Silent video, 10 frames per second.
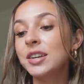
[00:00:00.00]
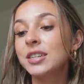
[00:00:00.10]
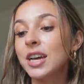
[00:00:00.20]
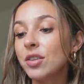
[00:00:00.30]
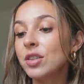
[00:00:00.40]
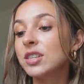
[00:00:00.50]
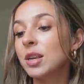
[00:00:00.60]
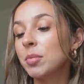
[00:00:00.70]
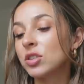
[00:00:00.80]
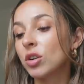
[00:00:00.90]
Together the
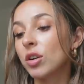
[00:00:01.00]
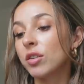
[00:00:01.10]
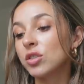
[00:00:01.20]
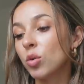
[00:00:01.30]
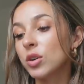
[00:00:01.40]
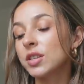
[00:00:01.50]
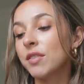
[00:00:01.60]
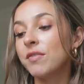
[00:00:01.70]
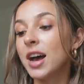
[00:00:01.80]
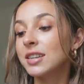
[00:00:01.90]
siblings are a source
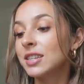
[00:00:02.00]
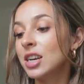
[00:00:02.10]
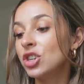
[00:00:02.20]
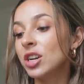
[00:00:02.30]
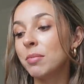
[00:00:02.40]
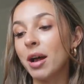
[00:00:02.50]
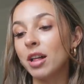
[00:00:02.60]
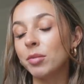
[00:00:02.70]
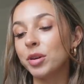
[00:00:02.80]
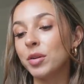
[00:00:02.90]
of fascination in
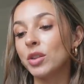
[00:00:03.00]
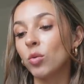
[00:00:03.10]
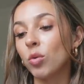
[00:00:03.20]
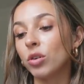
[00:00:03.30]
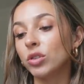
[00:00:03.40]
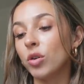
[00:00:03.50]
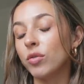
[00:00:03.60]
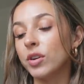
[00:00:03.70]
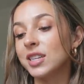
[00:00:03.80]
Malibu and the world over,